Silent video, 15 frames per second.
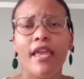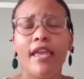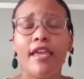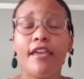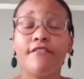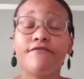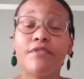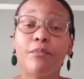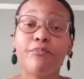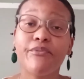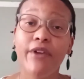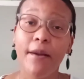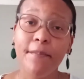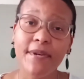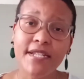If the
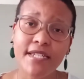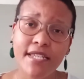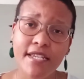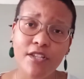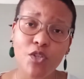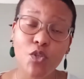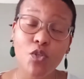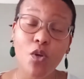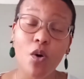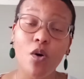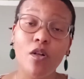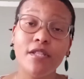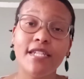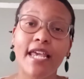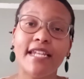property is
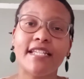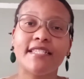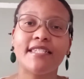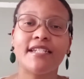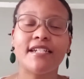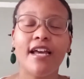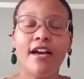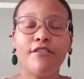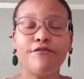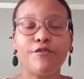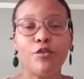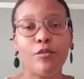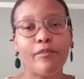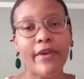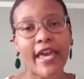sold and it's enough
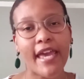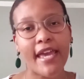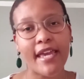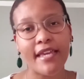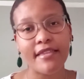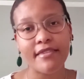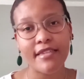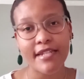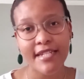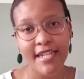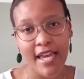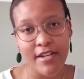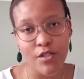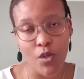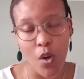to pay the
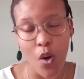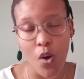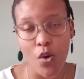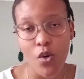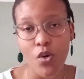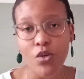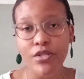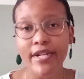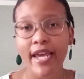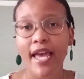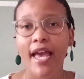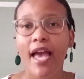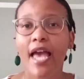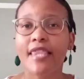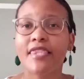debt owed
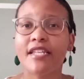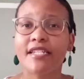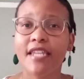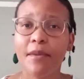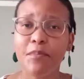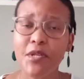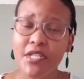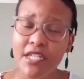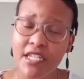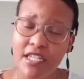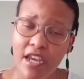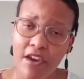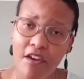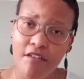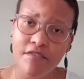and the deputy
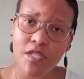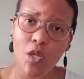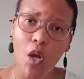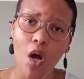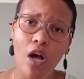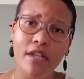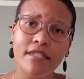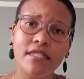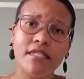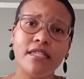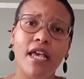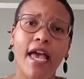sheriff's costs